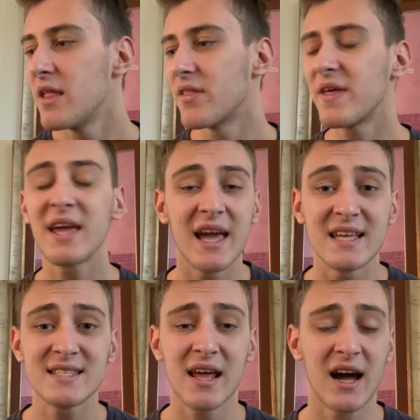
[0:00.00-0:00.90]
The thing
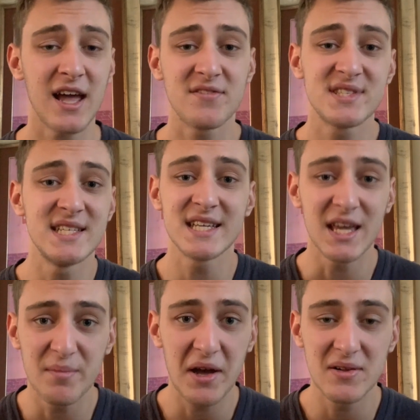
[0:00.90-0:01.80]
is that I have sent
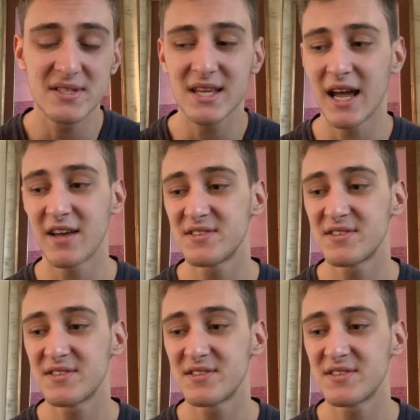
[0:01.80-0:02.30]
emails, I